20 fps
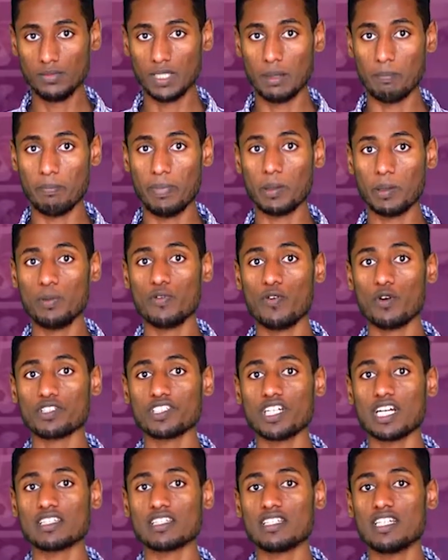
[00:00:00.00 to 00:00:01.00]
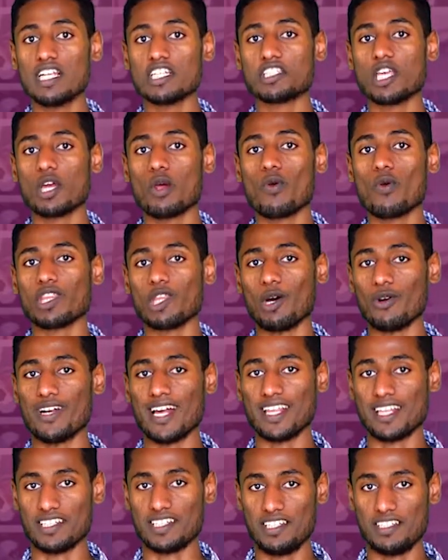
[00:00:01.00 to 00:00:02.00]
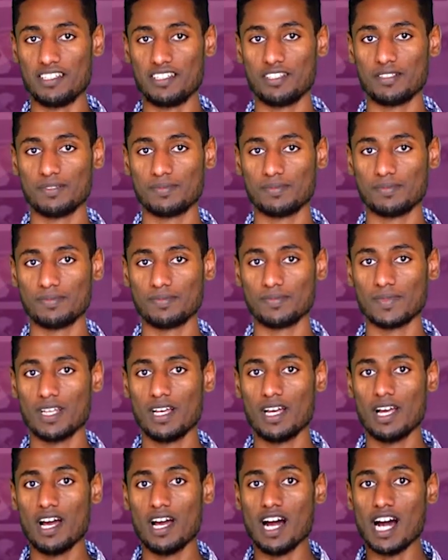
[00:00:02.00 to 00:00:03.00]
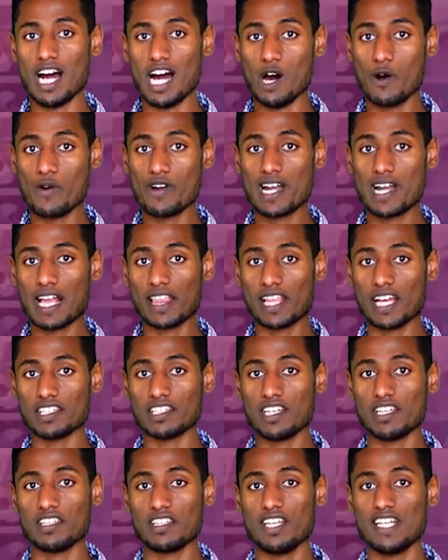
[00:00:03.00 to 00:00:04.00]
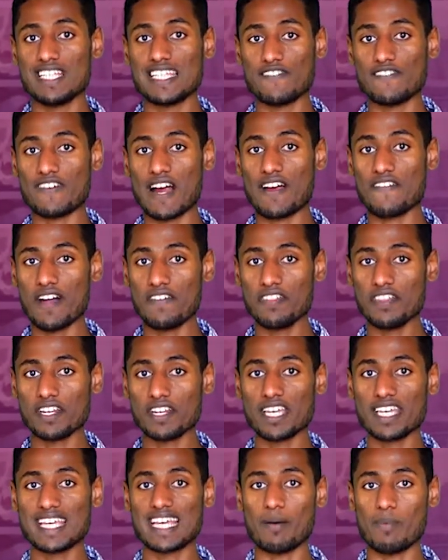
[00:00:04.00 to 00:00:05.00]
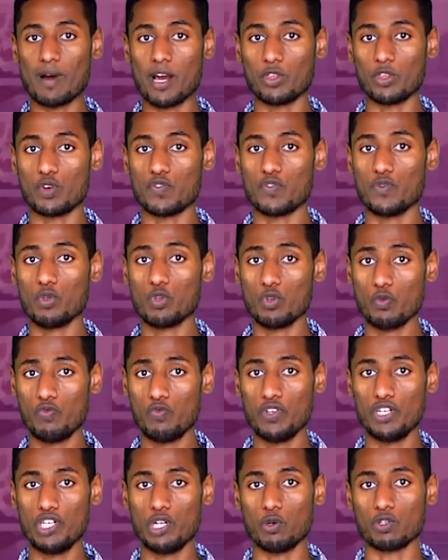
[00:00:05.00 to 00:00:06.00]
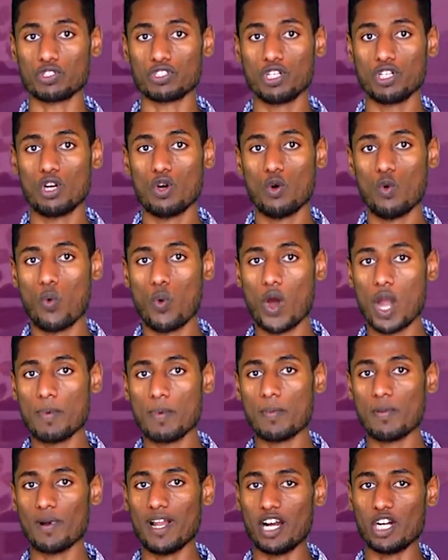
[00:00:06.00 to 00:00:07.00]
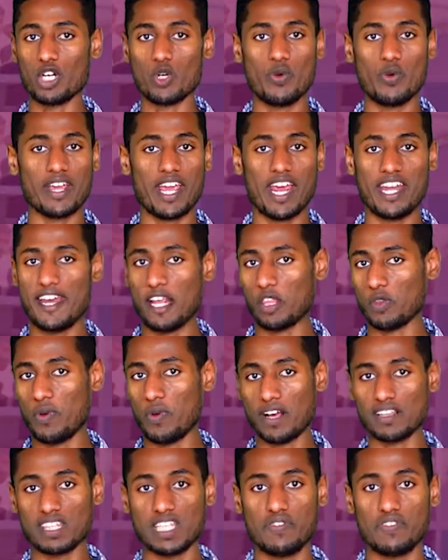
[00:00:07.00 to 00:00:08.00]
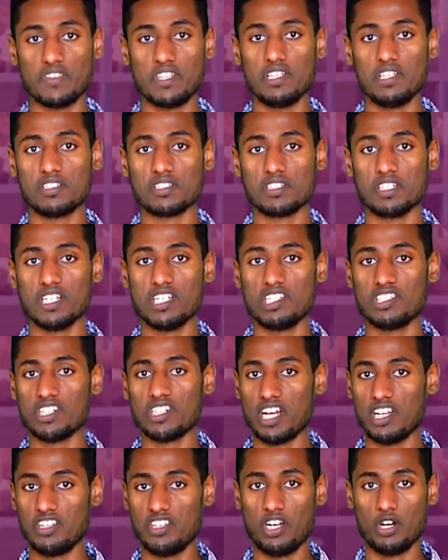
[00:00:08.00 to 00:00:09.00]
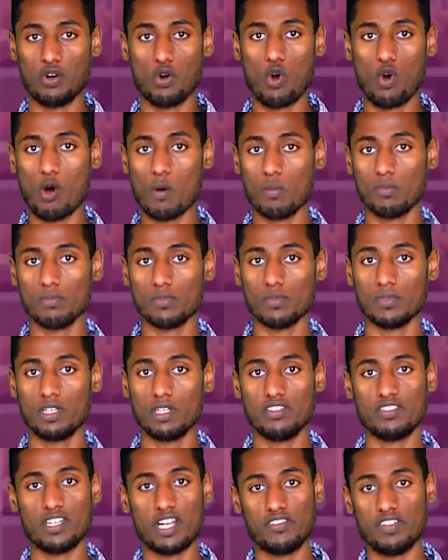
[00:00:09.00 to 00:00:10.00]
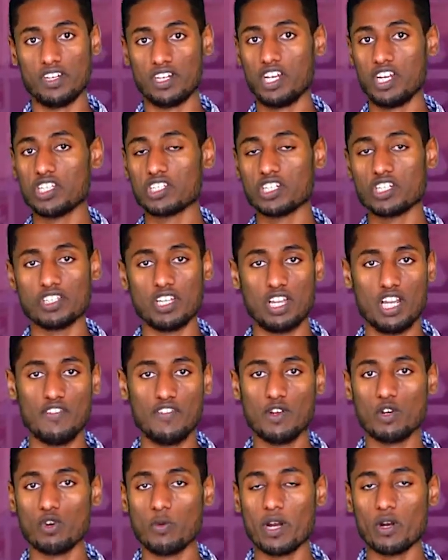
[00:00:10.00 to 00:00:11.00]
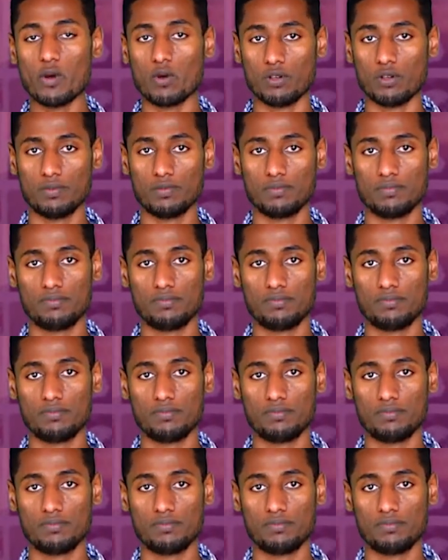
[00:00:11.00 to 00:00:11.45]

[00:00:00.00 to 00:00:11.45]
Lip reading: But before that, let's take a look at our dataset. Our dataset is a 500 gigabyte of YouTube videos where people are doing day-to-day activities inside their home, inside their kitchen, their living room,